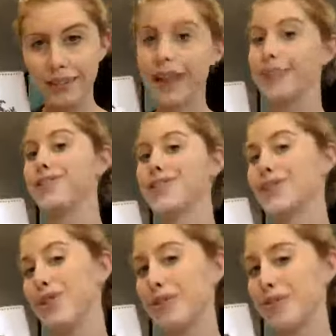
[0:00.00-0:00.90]
and
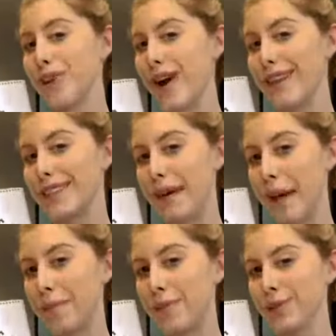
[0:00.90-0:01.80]
2 different varieties of
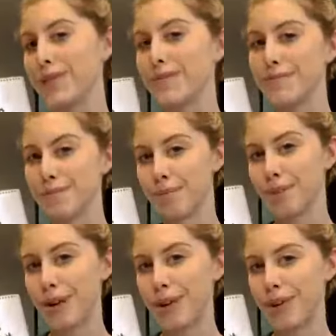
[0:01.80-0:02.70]
apples.
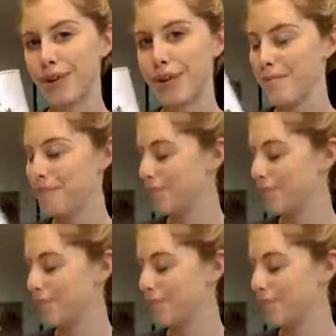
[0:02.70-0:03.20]
Pretty cool.